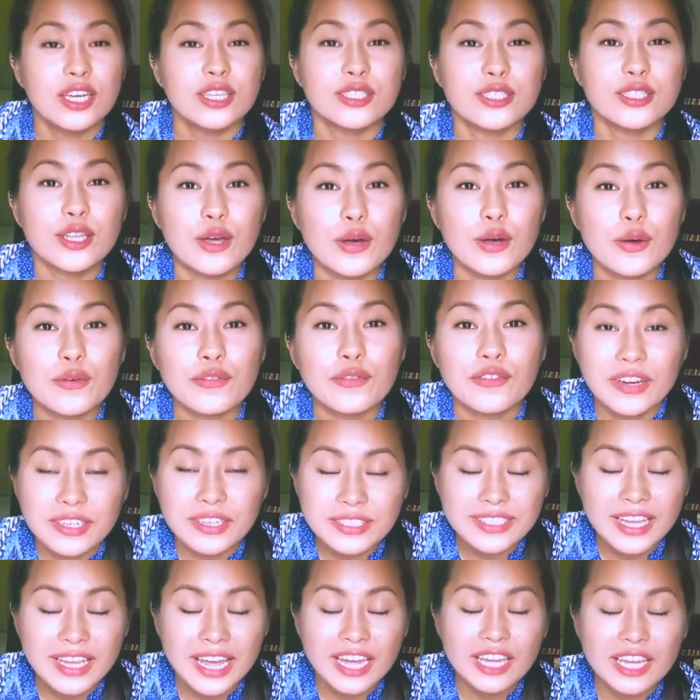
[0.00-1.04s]
So
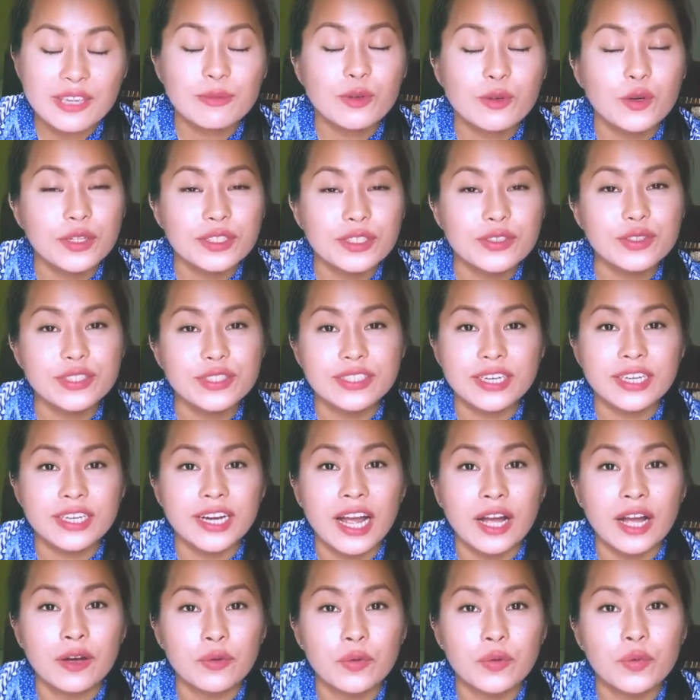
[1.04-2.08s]
first I am going to start
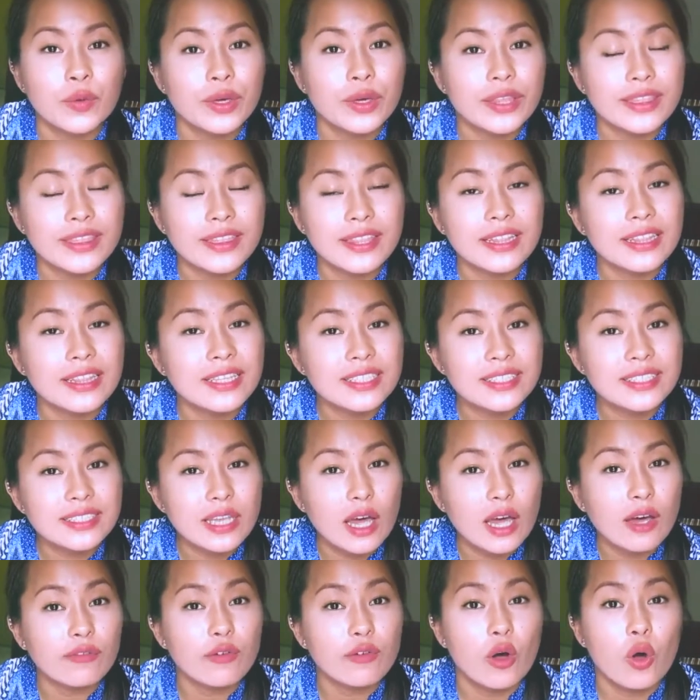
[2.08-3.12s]
out with the list
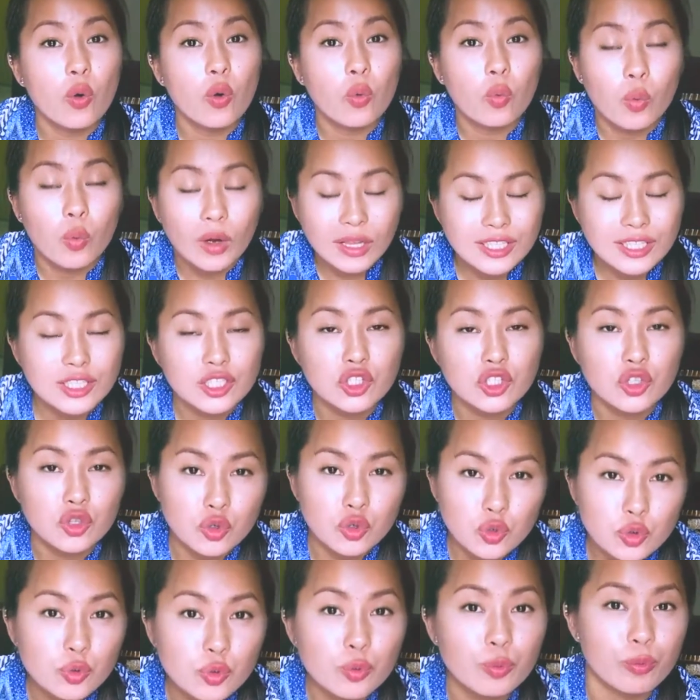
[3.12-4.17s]
of what
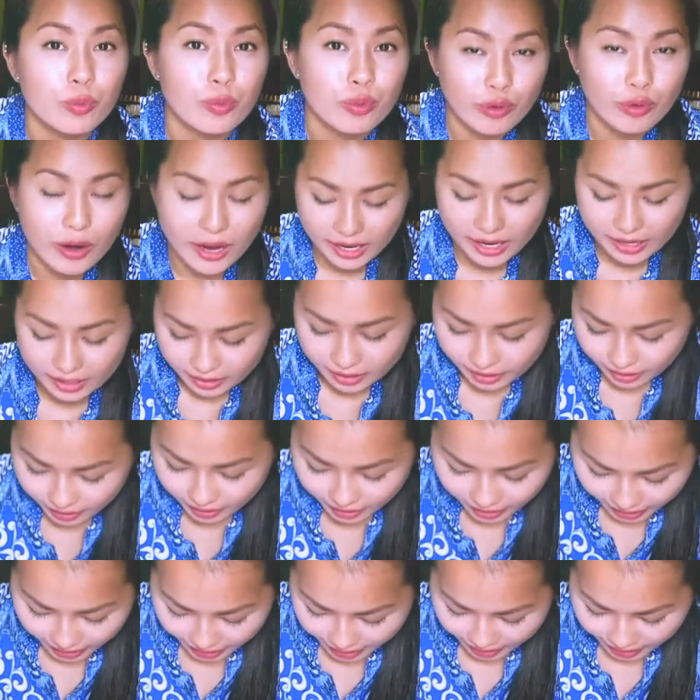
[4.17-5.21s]
to bring.
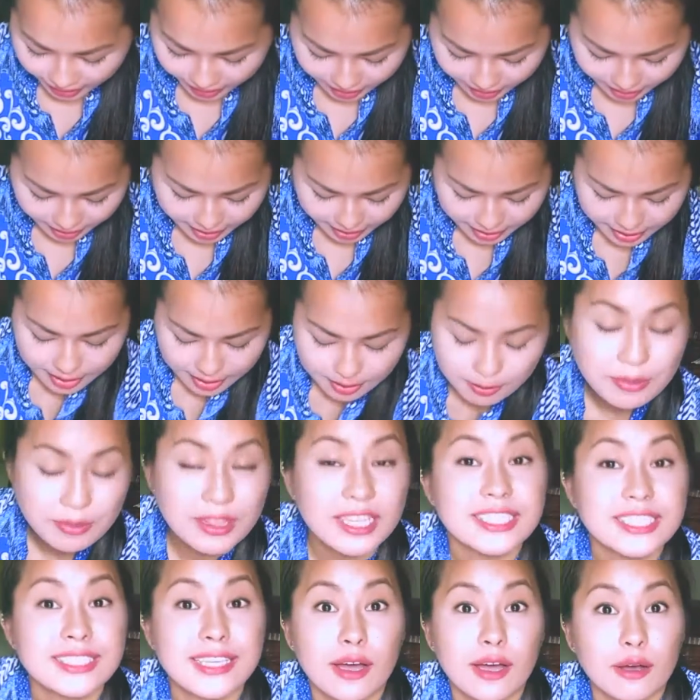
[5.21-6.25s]

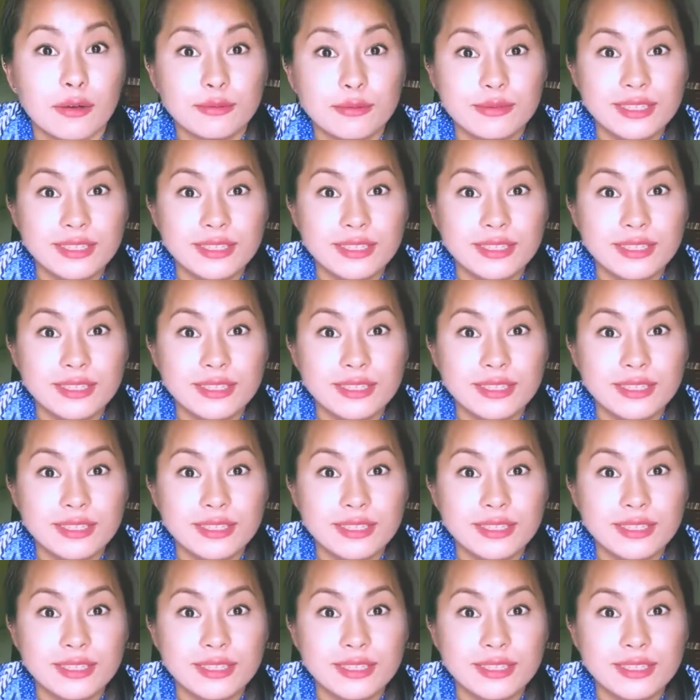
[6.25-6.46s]
Let's go.